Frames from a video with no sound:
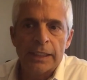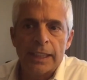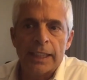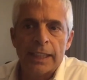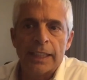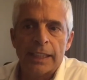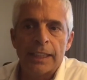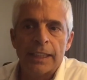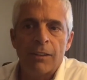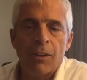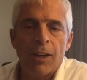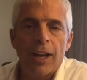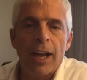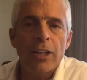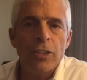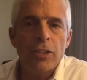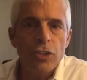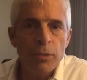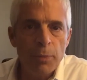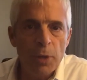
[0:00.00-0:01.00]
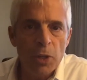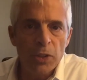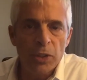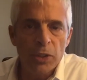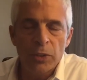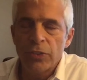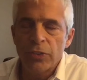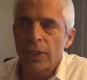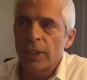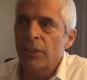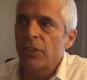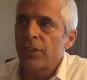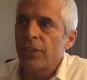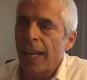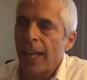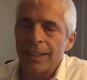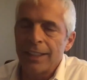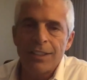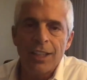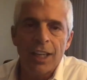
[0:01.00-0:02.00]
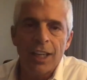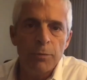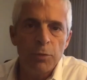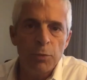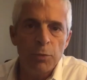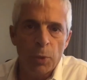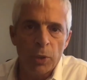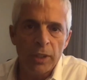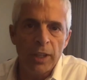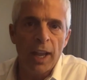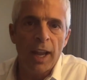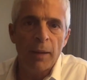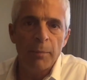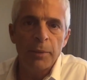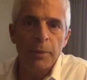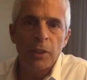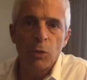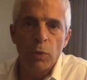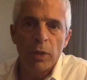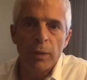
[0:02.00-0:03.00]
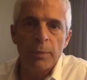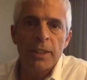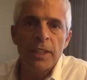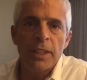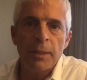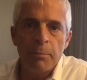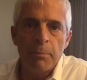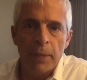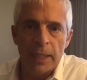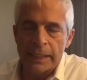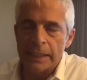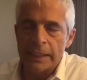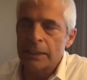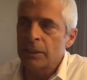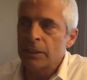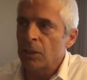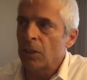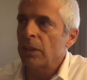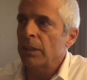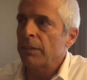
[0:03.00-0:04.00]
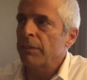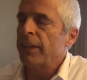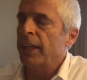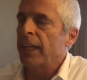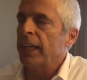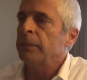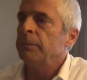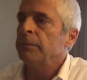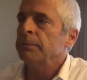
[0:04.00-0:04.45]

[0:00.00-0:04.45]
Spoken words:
and Hashimoto's, and it's 9 times more common in women than men and all of that.